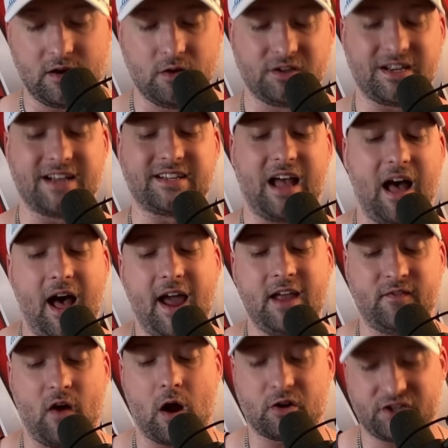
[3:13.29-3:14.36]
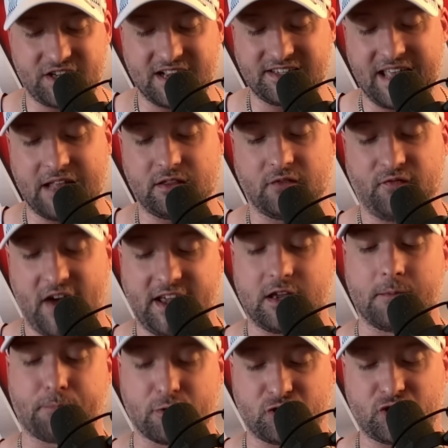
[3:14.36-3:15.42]
news as Ivar says that the
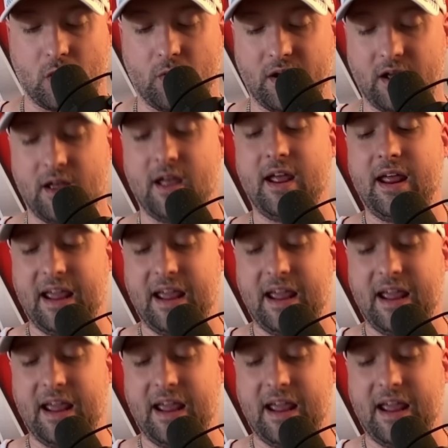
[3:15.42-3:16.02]
Viking persona